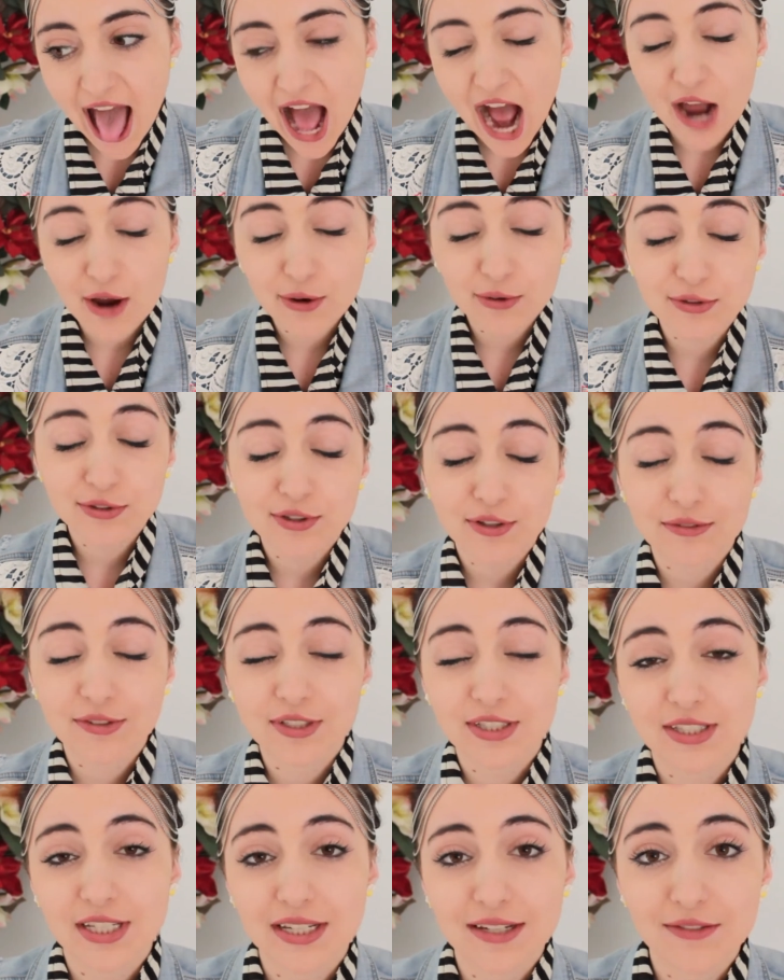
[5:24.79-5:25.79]
I also
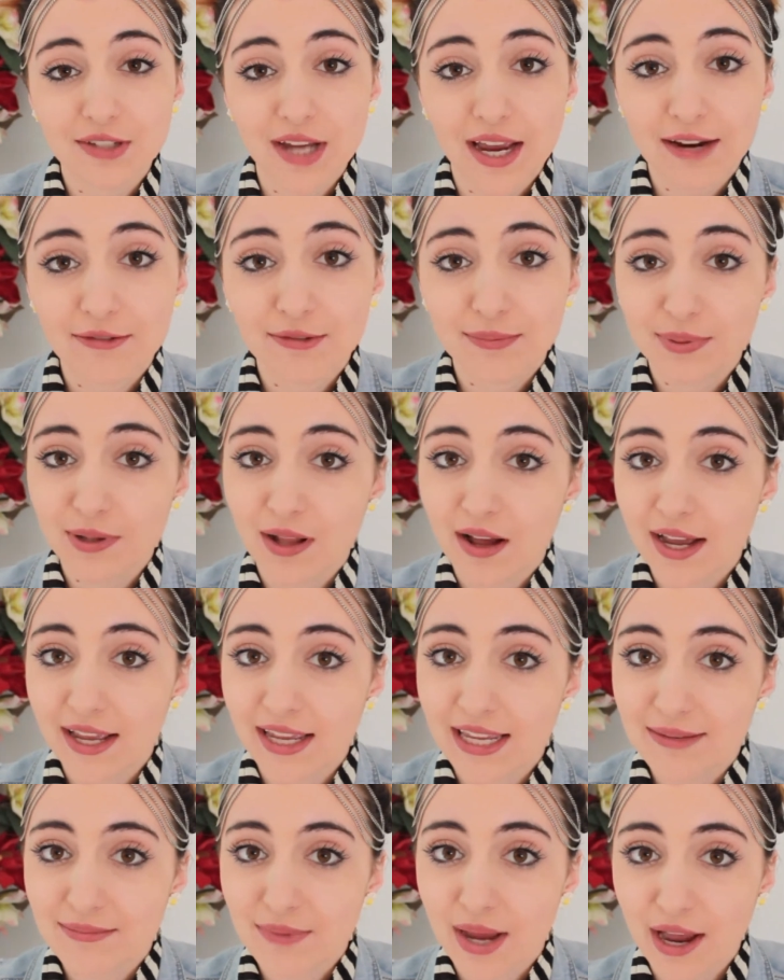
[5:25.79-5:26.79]
received a reply
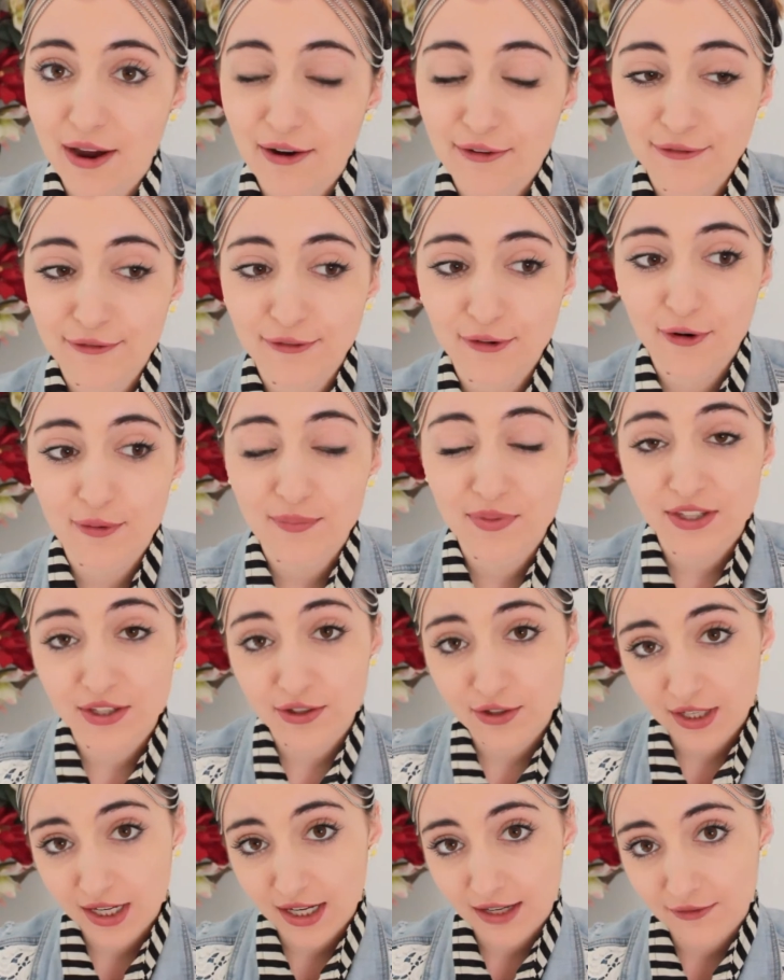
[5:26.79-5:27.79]
email from
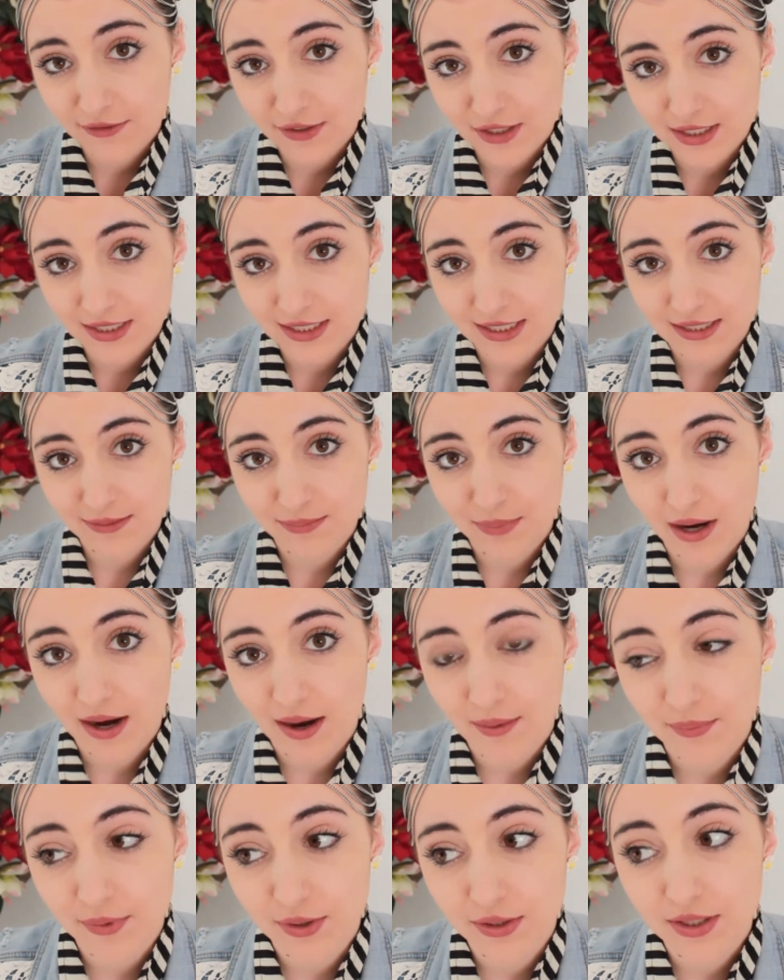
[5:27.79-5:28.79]
the UK Visas
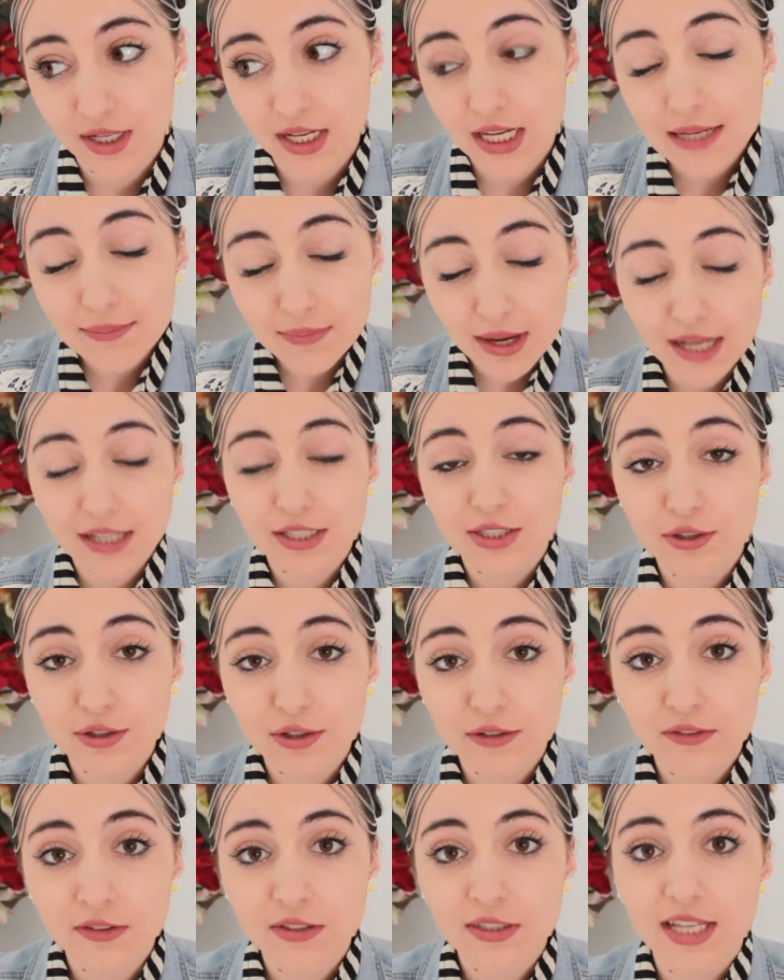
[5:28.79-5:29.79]
Department email
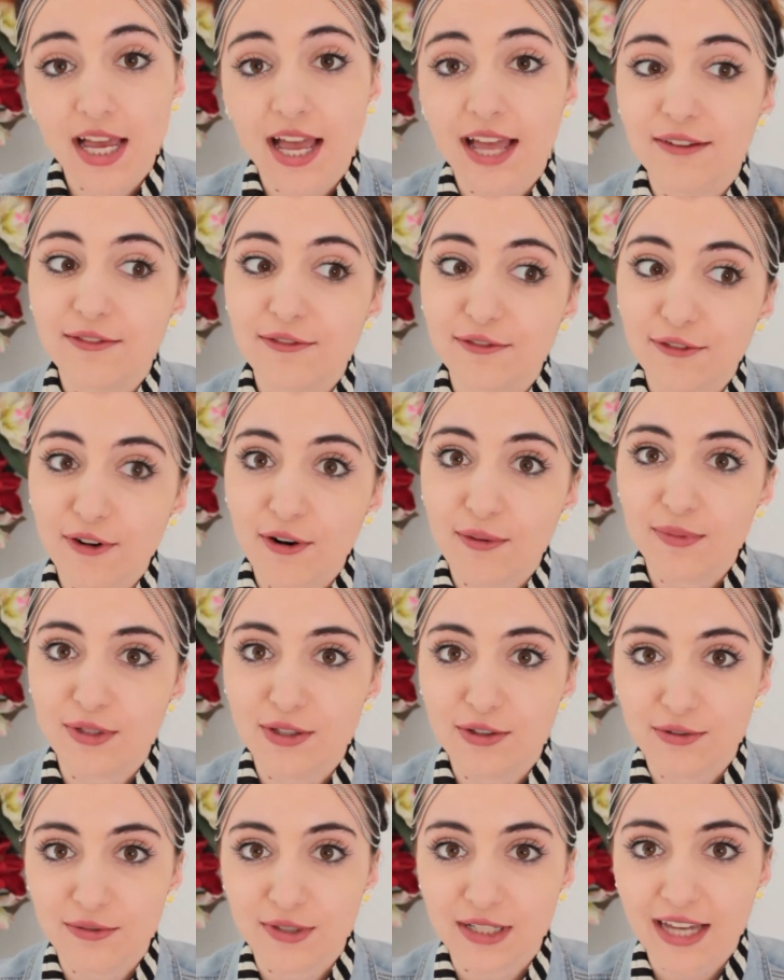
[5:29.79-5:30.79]
service and from
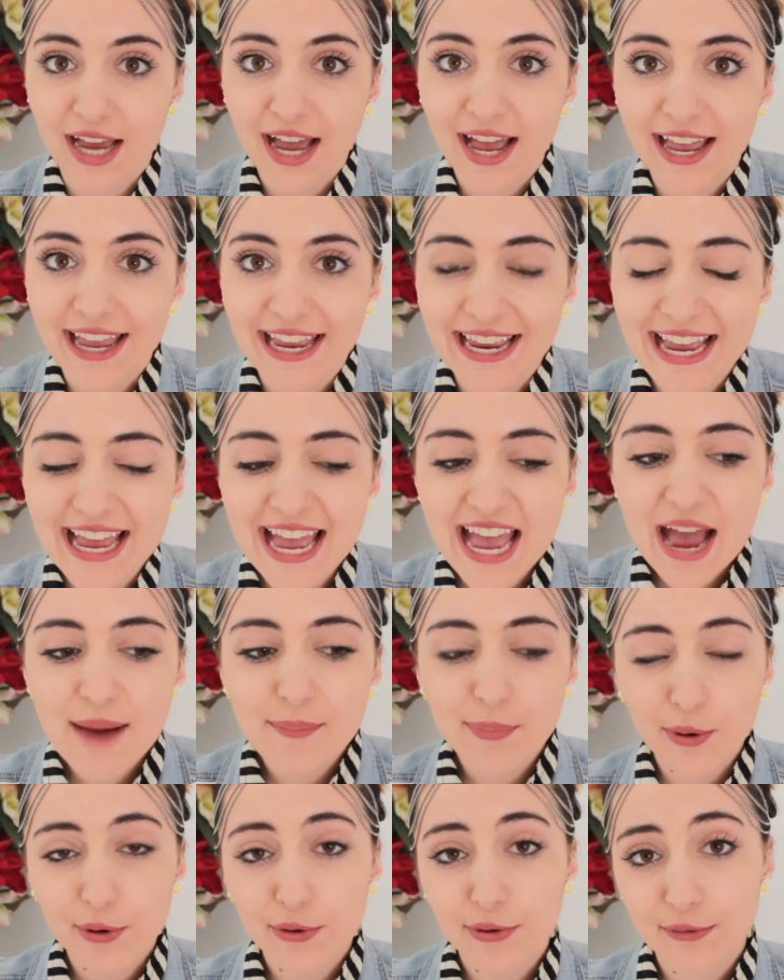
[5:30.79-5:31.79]
UEA,
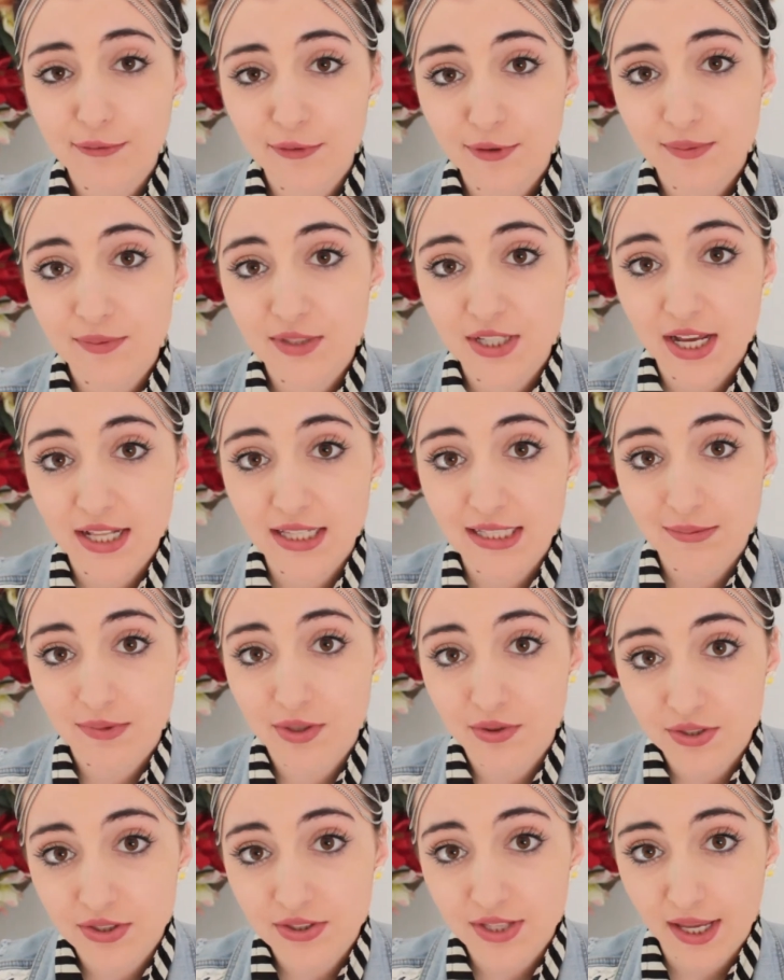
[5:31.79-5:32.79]
both of them telling me
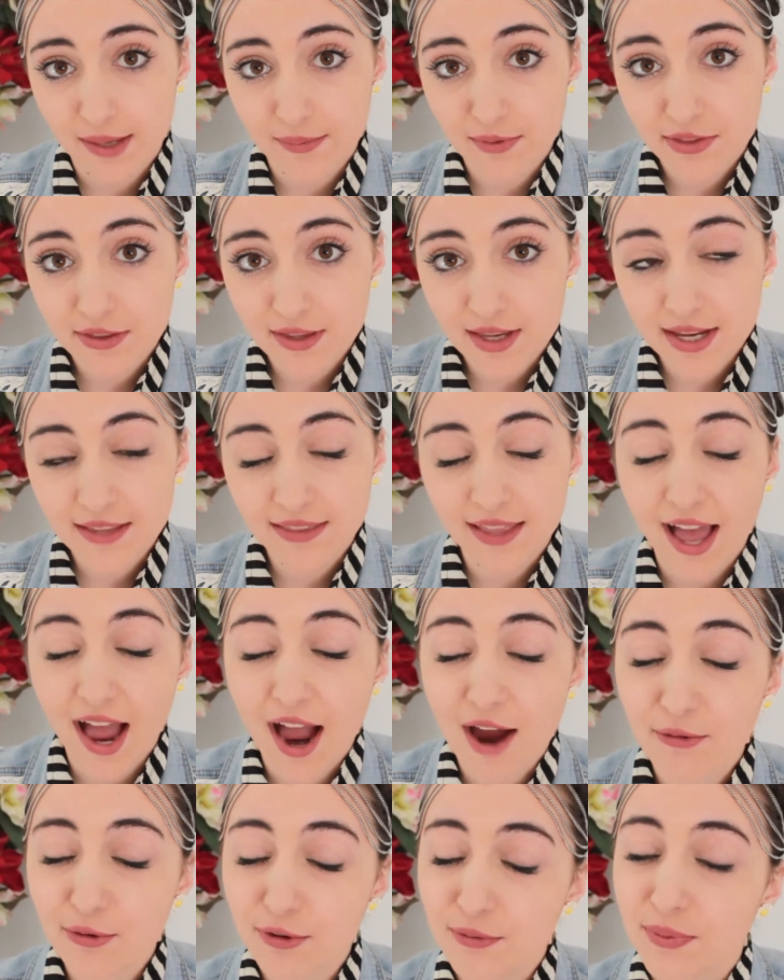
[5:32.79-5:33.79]
the same thing, that
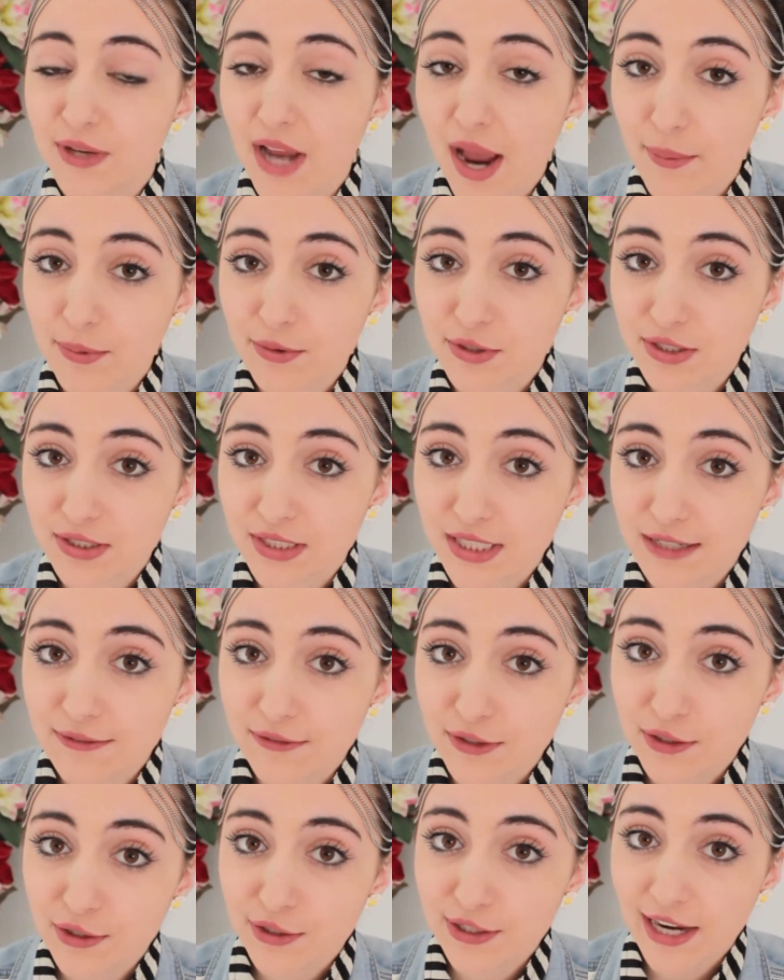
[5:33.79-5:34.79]
I would be able to leave
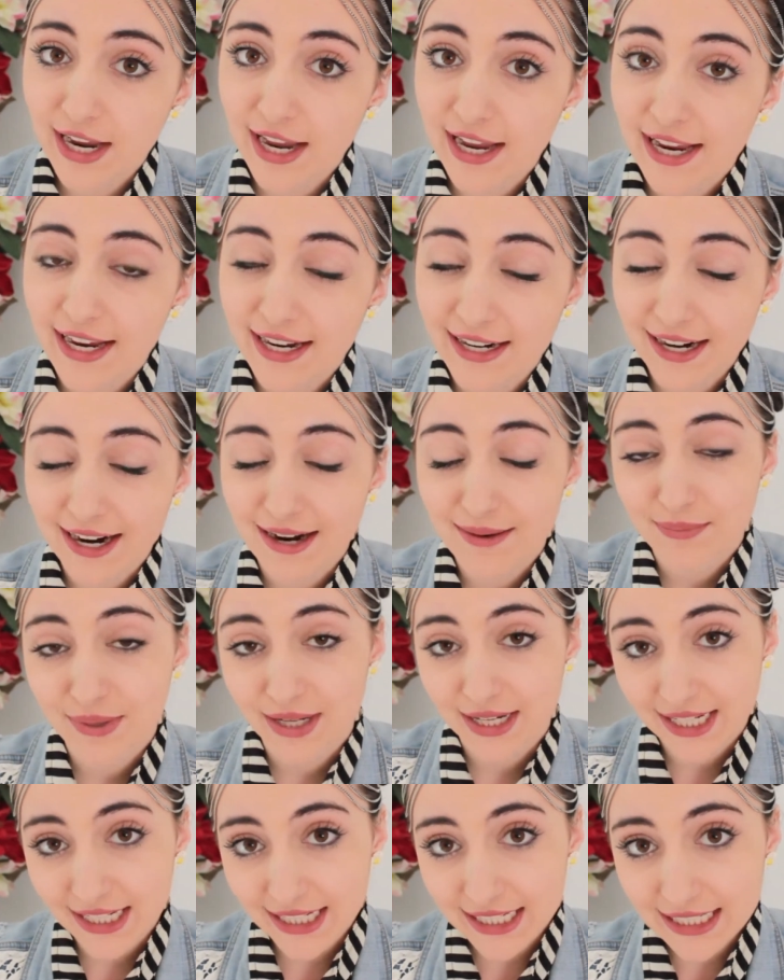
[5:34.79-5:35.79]
the UK and come
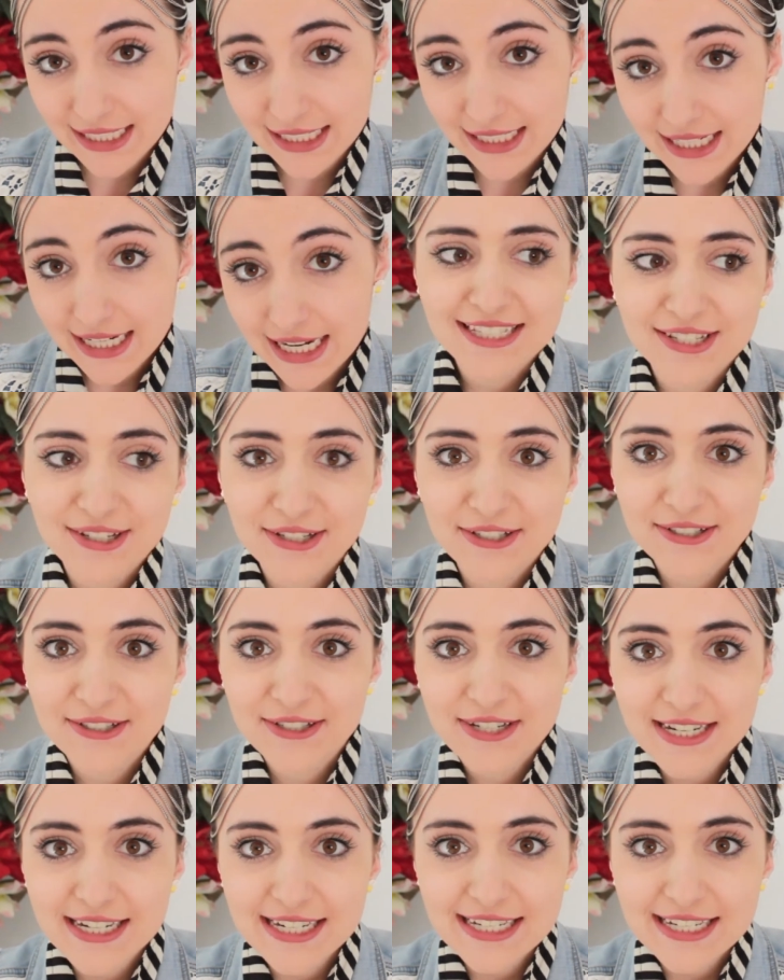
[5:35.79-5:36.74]
back in. So